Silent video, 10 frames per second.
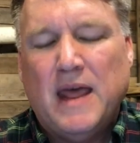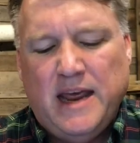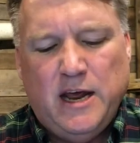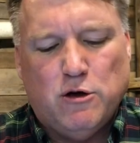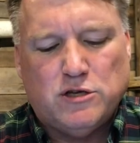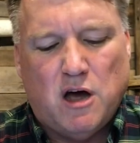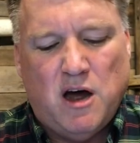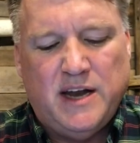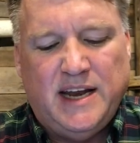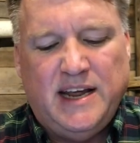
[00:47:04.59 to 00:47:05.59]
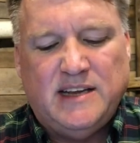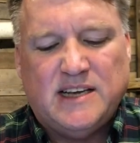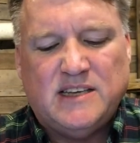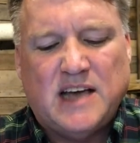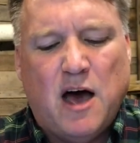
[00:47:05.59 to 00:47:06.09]
He goes on and he
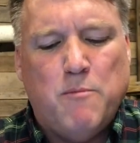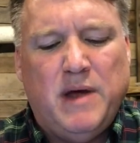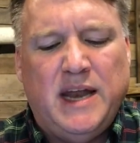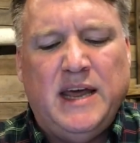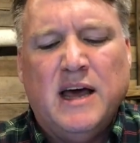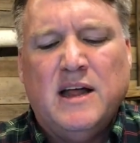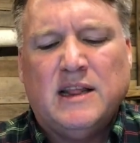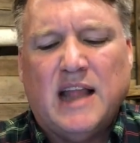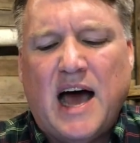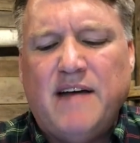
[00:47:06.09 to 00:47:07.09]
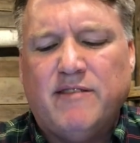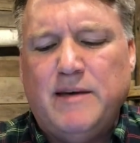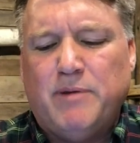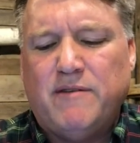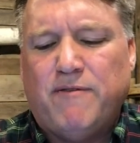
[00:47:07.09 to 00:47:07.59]
says, how many lively
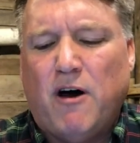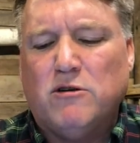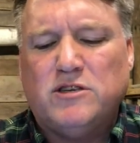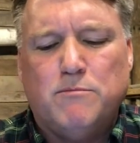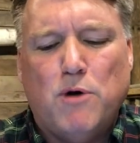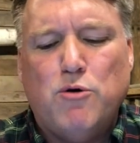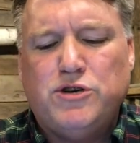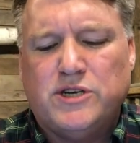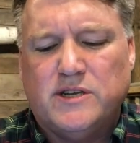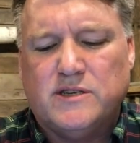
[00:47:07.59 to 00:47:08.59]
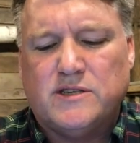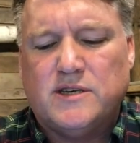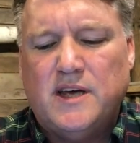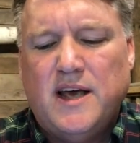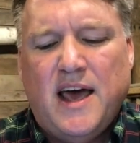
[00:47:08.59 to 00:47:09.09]
but false
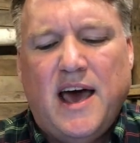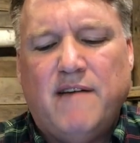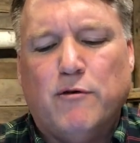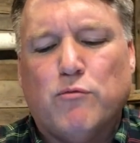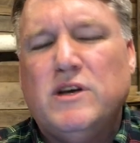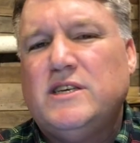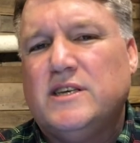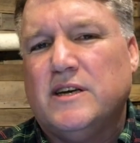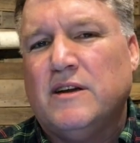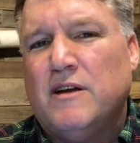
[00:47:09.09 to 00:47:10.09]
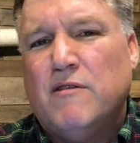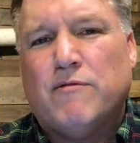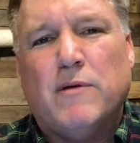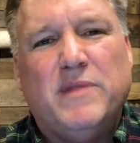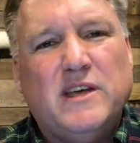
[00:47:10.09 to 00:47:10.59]
emotions have arisen
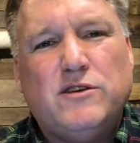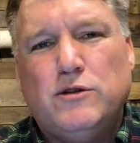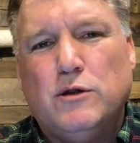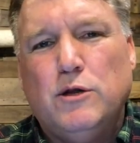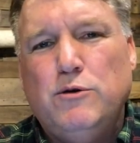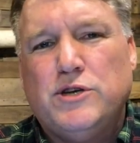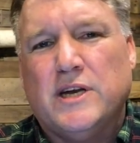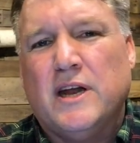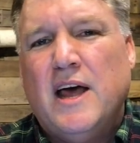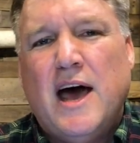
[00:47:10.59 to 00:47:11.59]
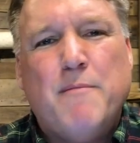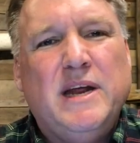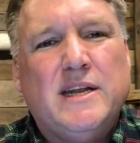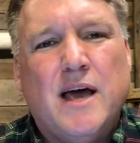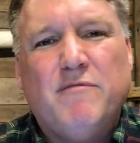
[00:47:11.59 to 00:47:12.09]
from this delusion? How
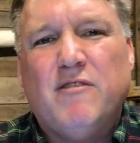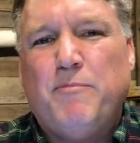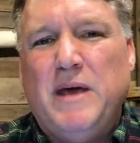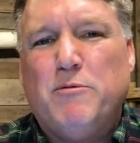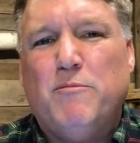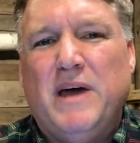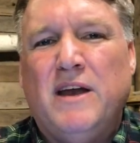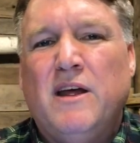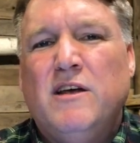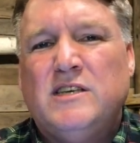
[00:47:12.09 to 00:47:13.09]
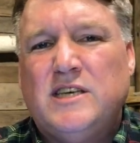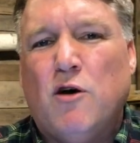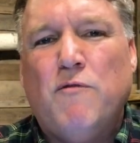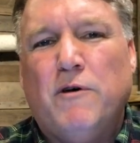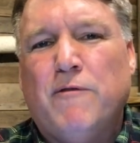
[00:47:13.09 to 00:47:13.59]
many times have people been
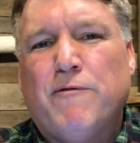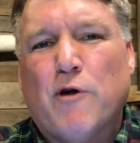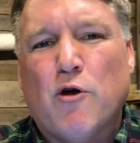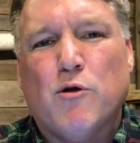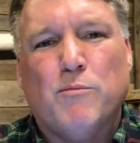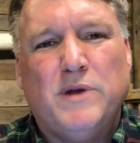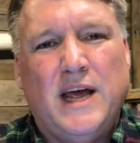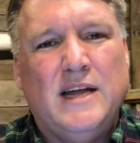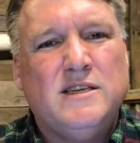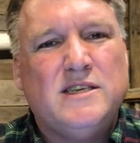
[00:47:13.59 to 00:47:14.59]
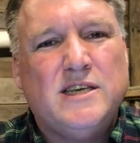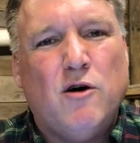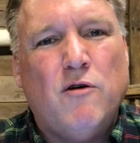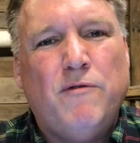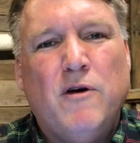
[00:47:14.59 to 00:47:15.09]
self-affirmed and
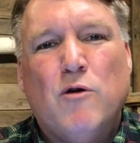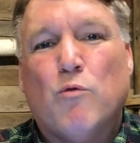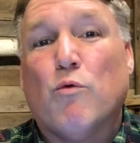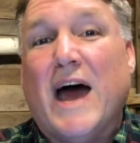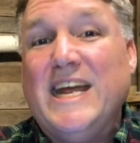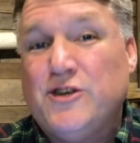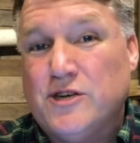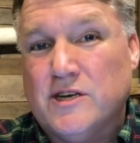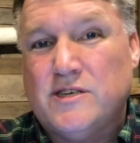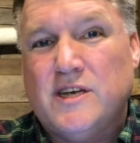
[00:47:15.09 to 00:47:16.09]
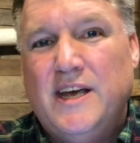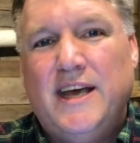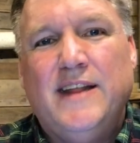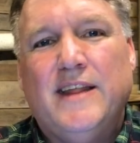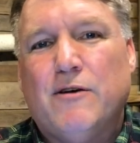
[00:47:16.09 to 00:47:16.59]
self-righteous
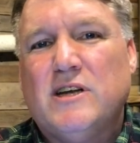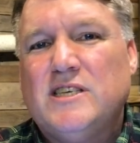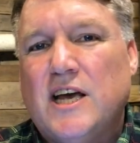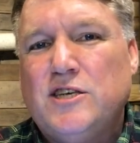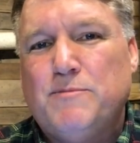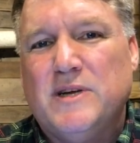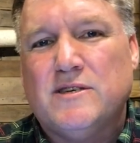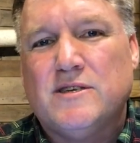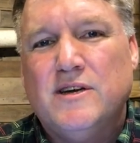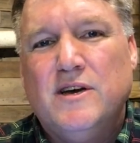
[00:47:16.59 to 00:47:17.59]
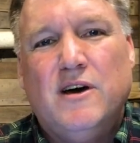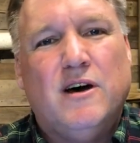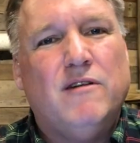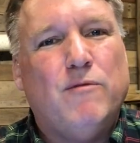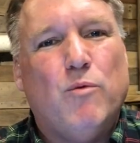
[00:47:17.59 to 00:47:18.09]
in their assessments
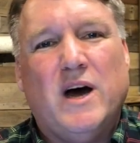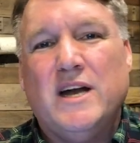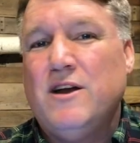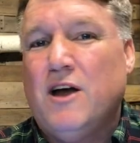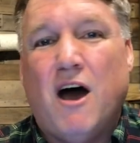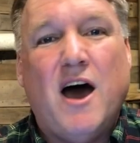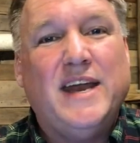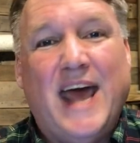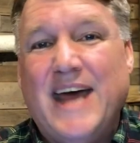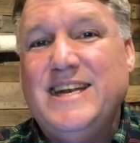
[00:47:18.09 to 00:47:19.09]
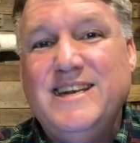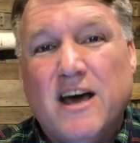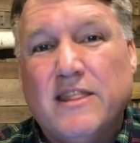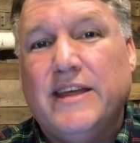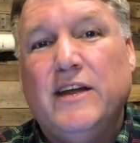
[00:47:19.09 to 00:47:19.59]
of what God had
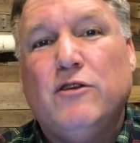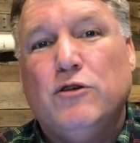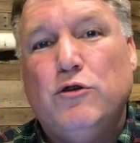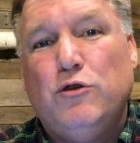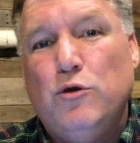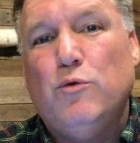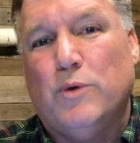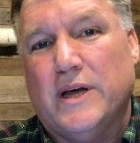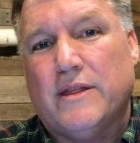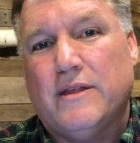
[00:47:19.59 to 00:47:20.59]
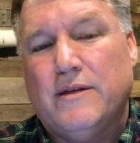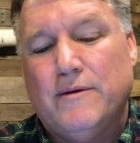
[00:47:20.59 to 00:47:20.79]
nothing to do with?